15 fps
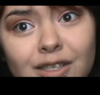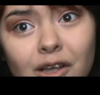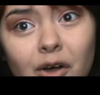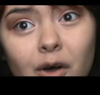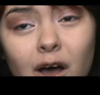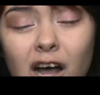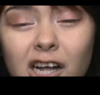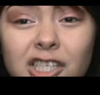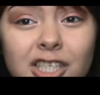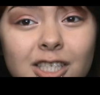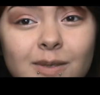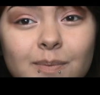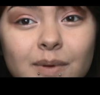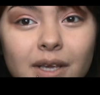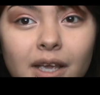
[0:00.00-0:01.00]
So I'll
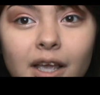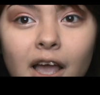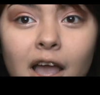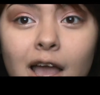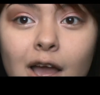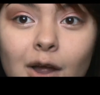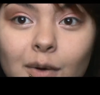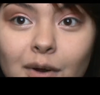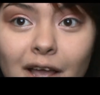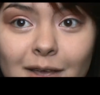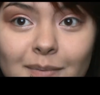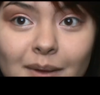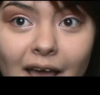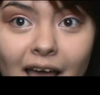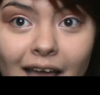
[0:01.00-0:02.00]
just be
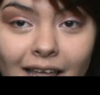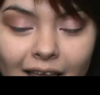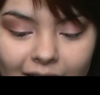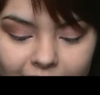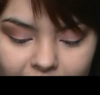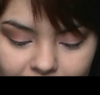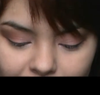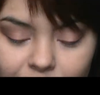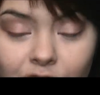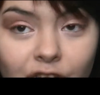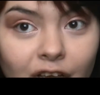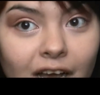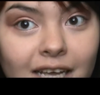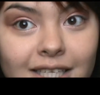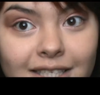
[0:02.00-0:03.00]
right back and then I'll show
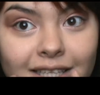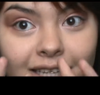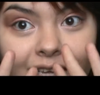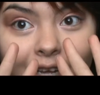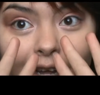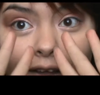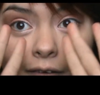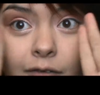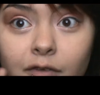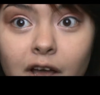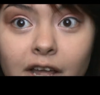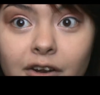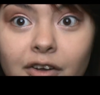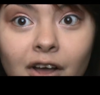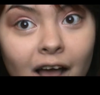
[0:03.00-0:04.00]
you guys the
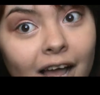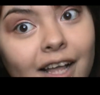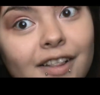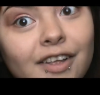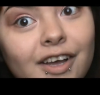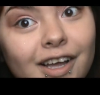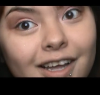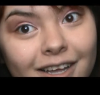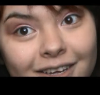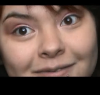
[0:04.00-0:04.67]
final eye look.